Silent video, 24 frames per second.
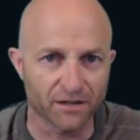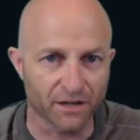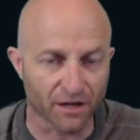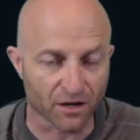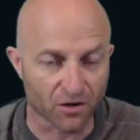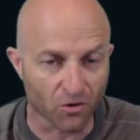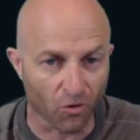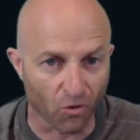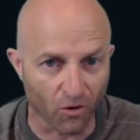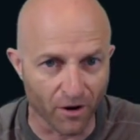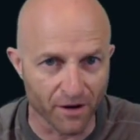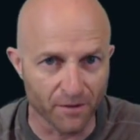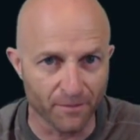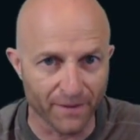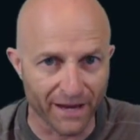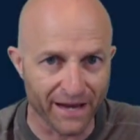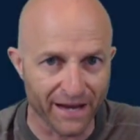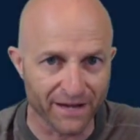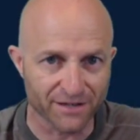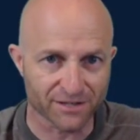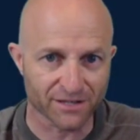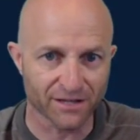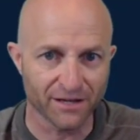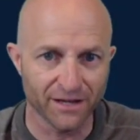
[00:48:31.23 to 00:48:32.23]
the
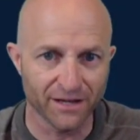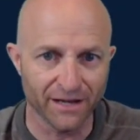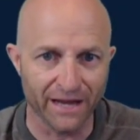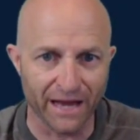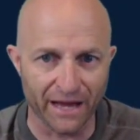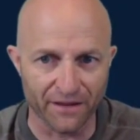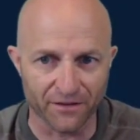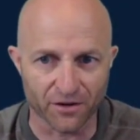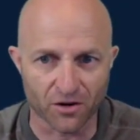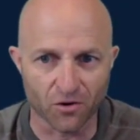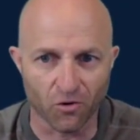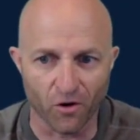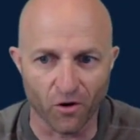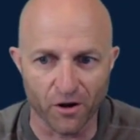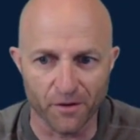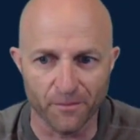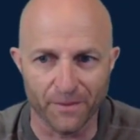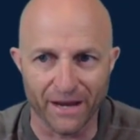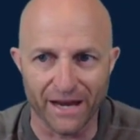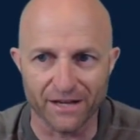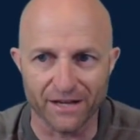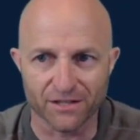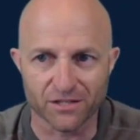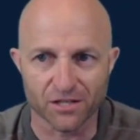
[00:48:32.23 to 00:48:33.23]
Coinbase and the
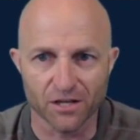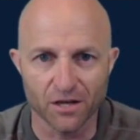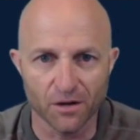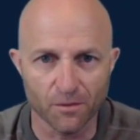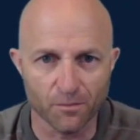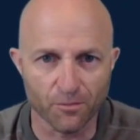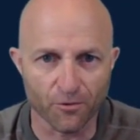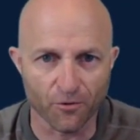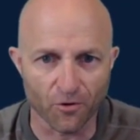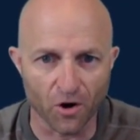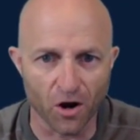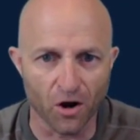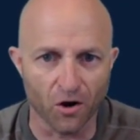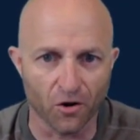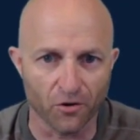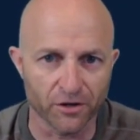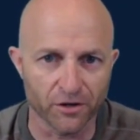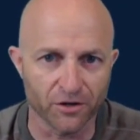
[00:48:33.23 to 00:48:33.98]
Coinbase Pro.